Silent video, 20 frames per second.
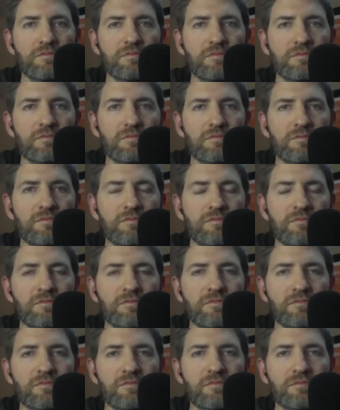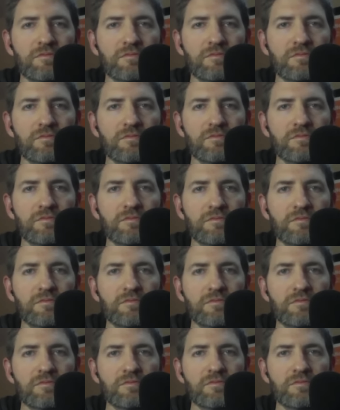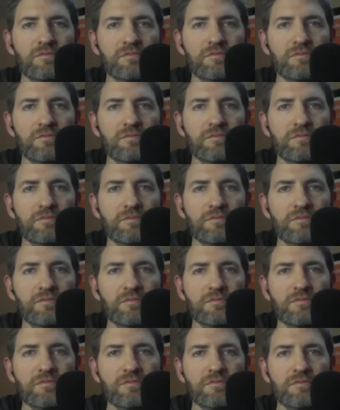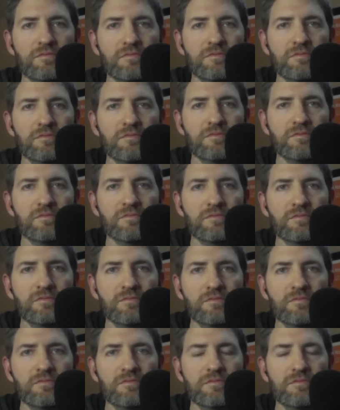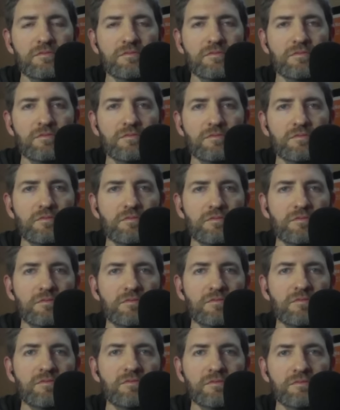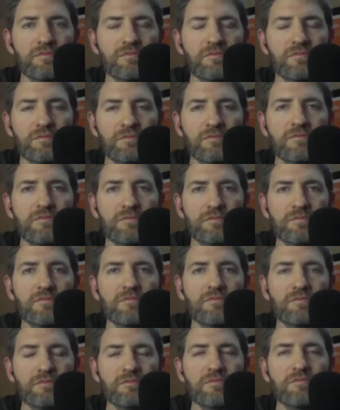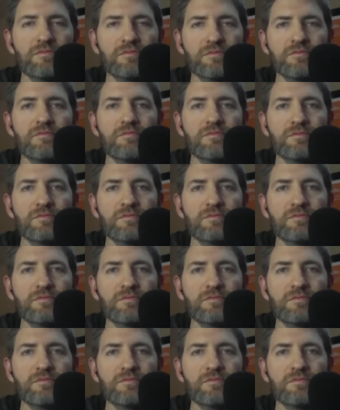(silent)